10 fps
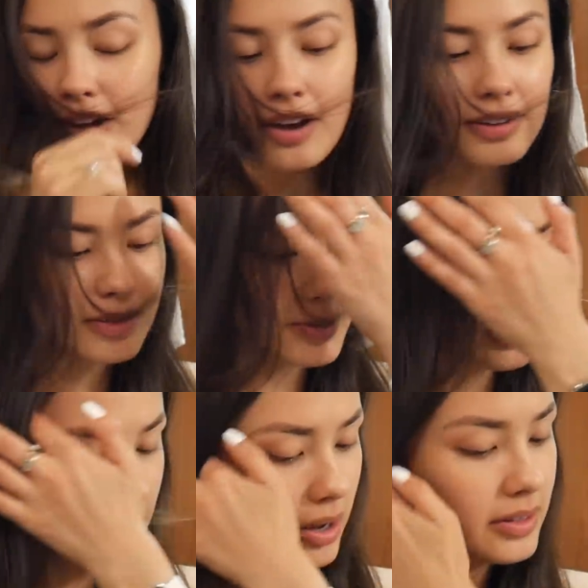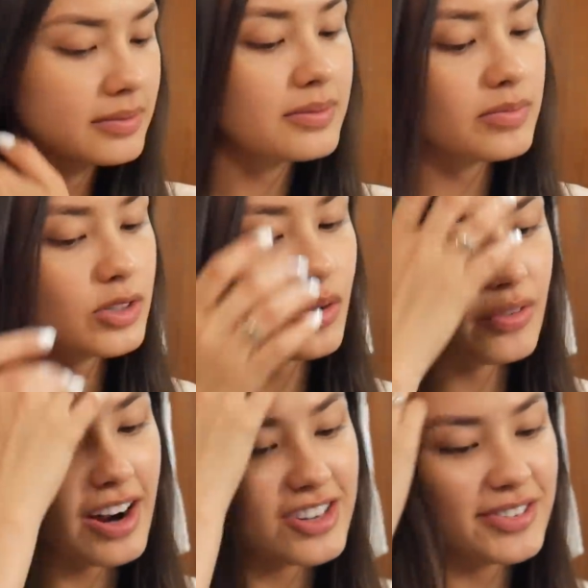Oh, it smells so good. So
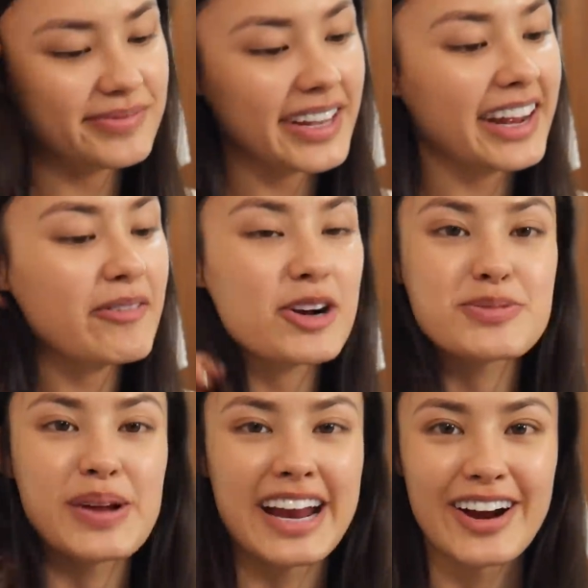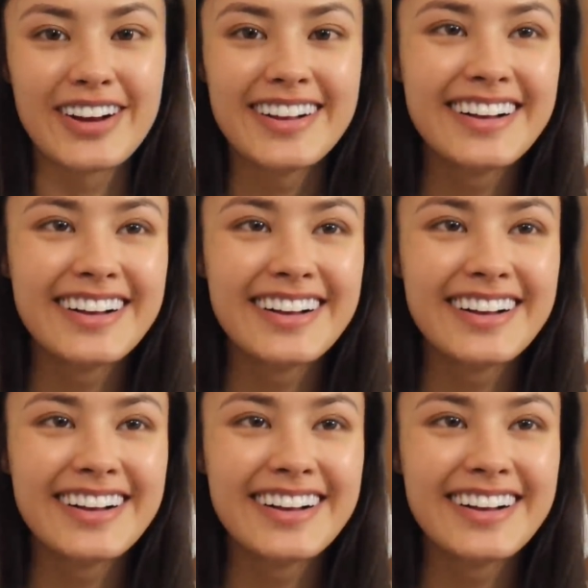fresh, like I washed my hair.